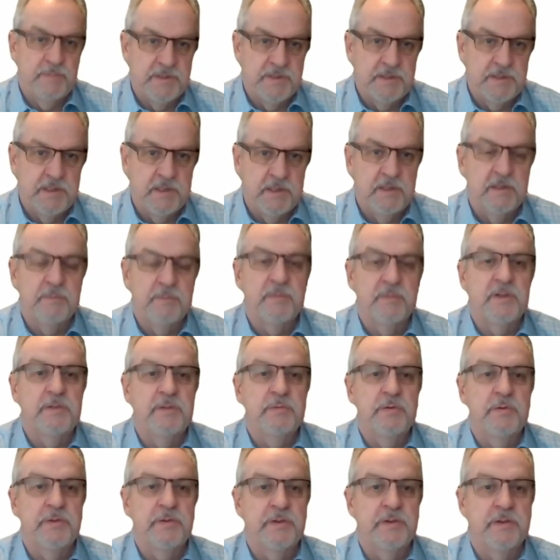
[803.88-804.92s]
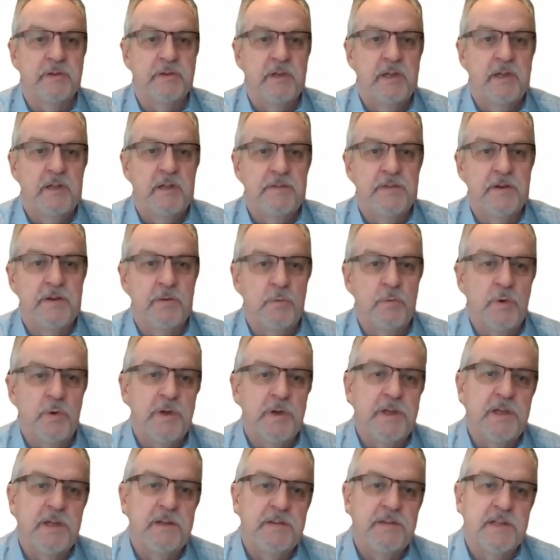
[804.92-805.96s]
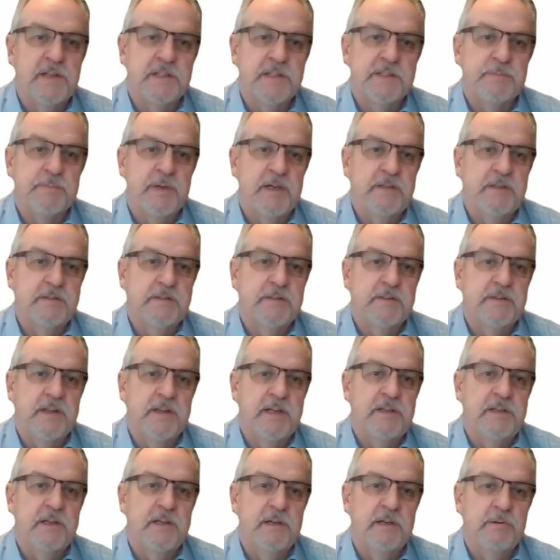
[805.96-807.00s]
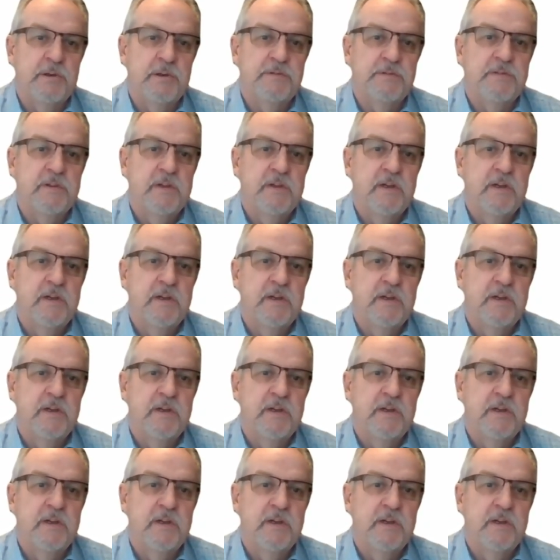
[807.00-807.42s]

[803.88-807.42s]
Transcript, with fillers: particular people that are, that are working in that space that they know of.